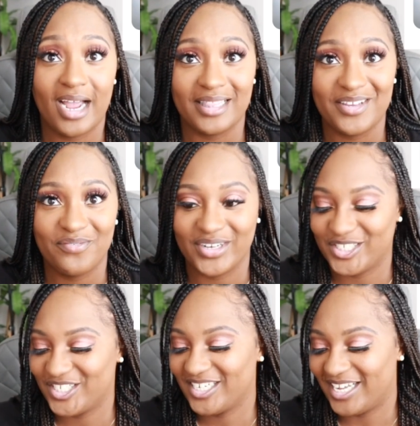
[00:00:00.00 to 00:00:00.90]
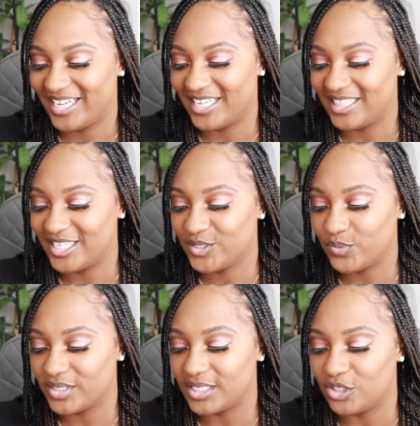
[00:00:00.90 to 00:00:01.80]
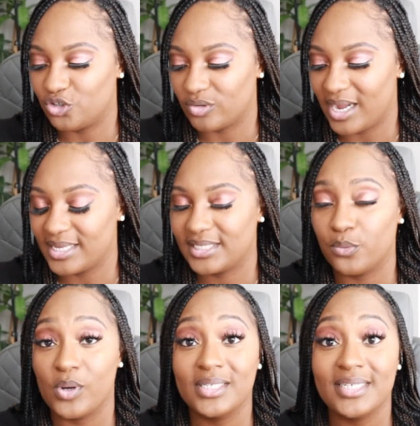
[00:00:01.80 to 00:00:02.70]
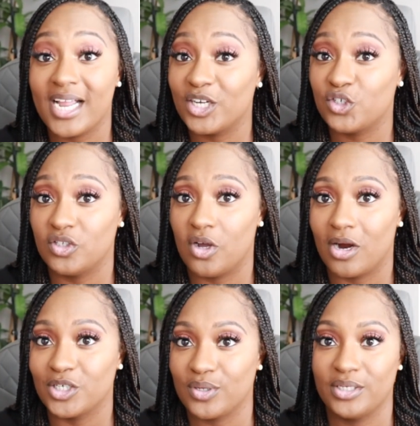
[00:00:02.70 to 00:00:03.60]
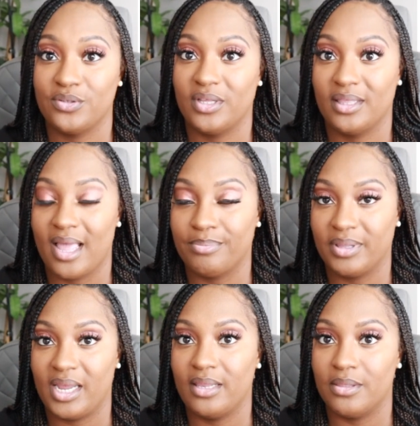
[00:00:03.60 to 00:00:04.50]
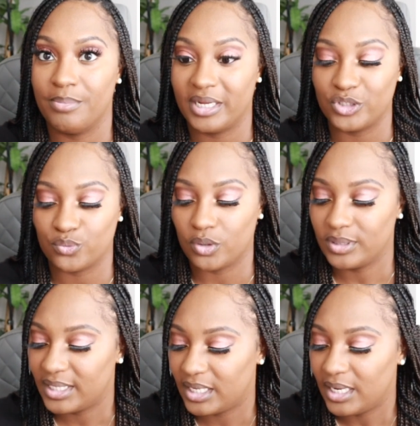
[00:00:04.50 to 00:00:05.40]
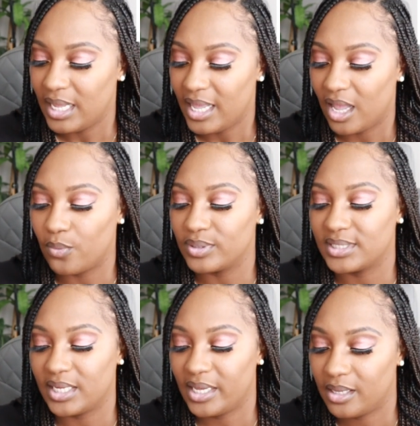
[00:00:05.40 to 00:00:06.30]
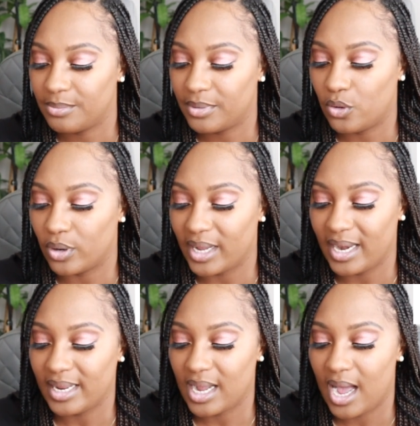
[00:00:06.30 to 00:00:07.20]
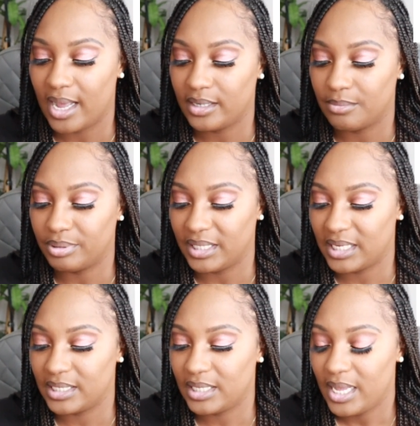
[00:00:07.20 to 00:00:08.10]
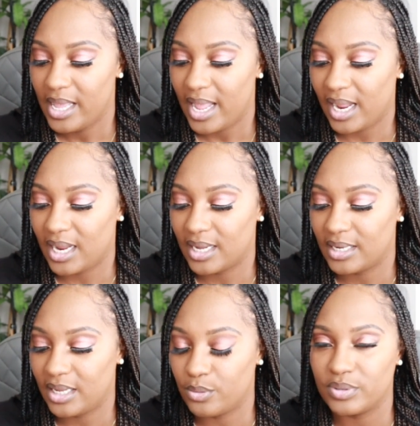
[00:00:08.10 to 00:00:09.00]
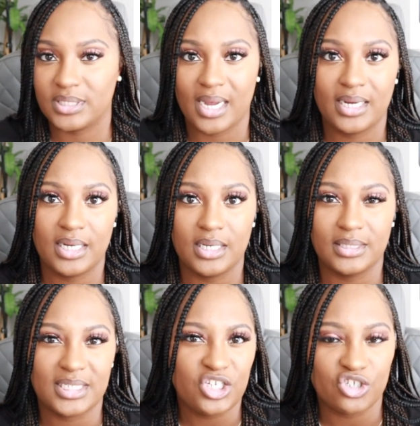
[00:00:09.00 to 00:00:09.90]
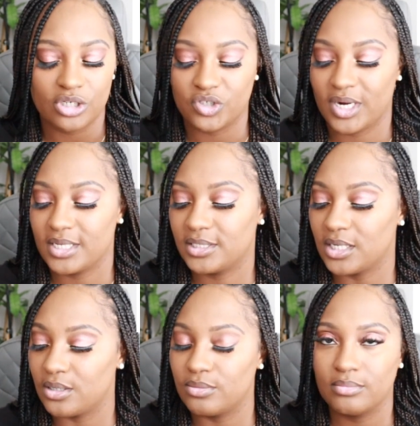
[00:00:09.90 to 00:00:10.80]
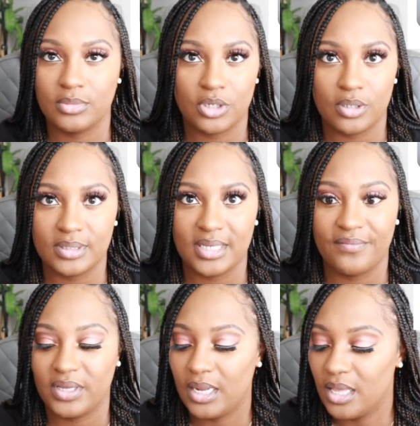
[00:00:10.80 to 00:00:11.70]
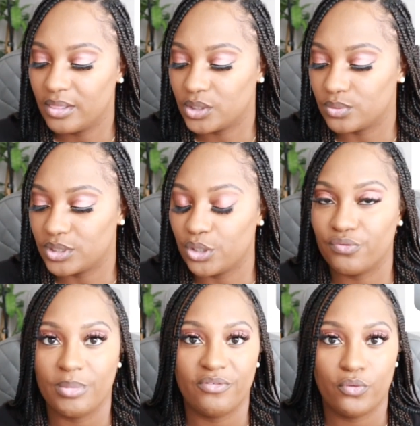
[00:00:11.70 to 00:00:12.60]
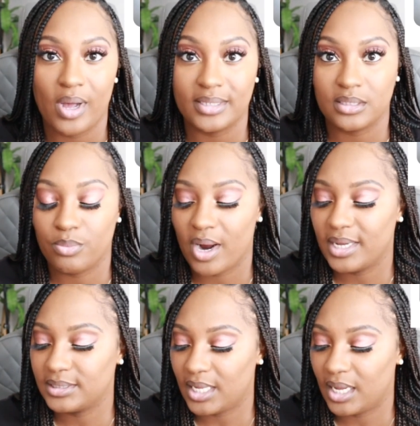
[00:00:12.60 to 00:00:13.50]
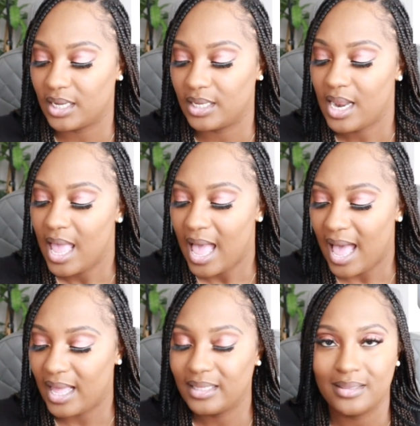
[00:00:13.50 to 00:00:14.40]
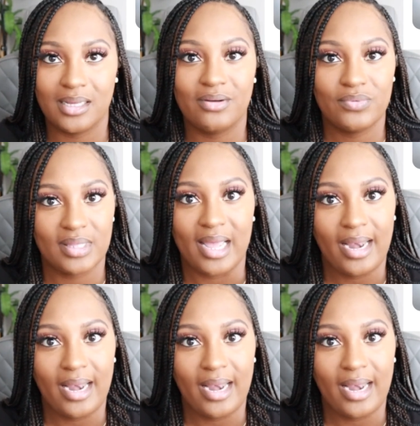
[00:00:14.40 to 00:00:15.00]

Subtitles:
Eileen Fisher. This was a dress. It was an extra large, so I do think that played the biggest role in it. It was a hemp organic cotton blend, and it was like a t-shirt dress. So the girls love it. This one sold for my full asking price, and I love when that